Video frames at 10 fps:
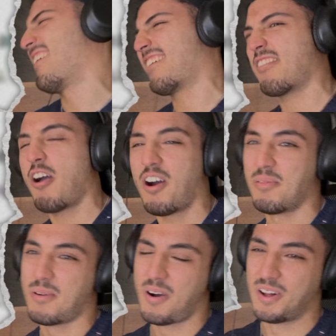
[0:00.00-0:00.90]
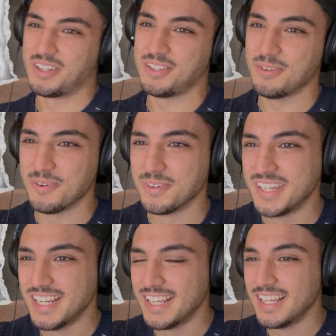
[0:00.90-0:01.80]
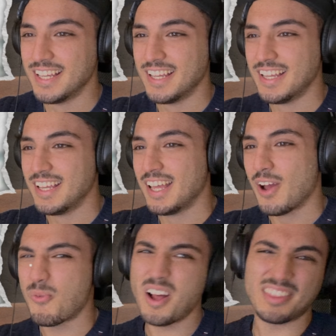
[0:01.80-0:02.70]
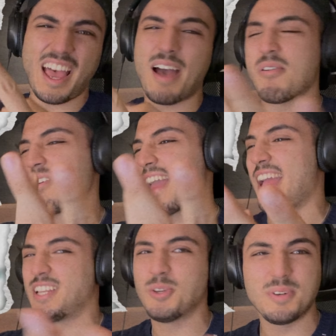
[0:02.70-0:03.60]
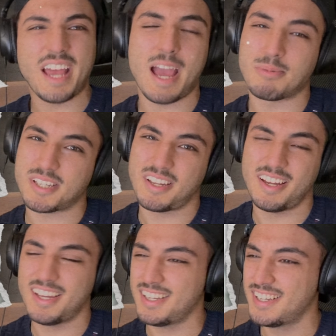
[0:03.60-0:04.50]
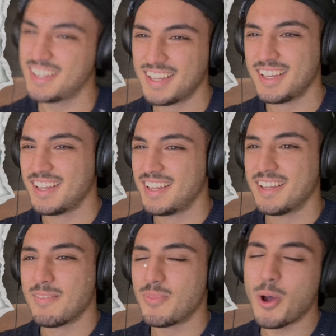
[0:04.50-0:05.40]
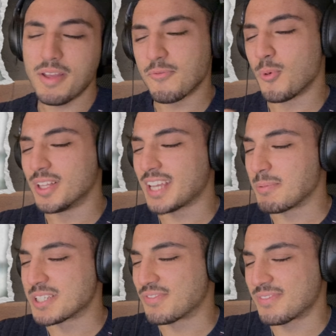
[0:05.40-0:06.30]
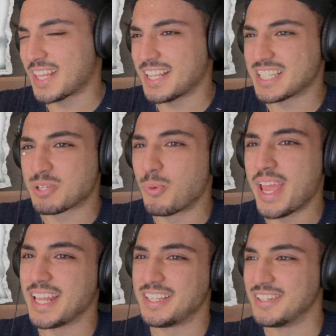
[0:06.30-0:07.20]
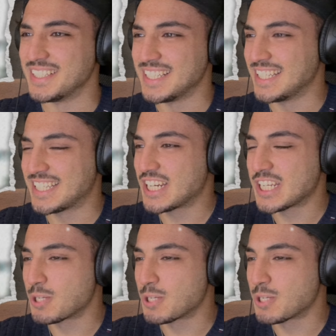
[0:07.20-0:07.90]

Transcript: come on, dude. One time, okay, 2 times. No, even 1 time is it's weird, dude. It's just